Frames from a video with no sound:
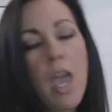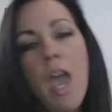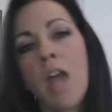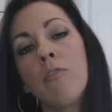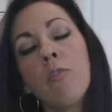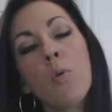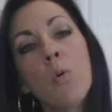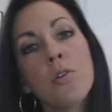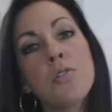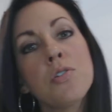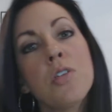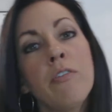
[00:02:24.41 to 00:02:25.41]
And of
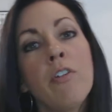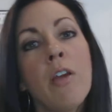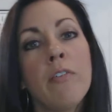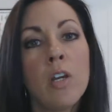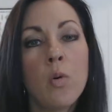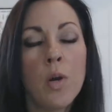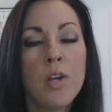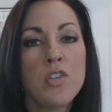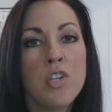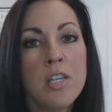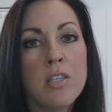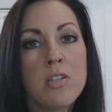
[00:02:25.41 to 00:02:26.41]
course, if you have any
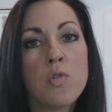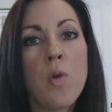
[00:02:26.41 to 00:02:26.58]
questions,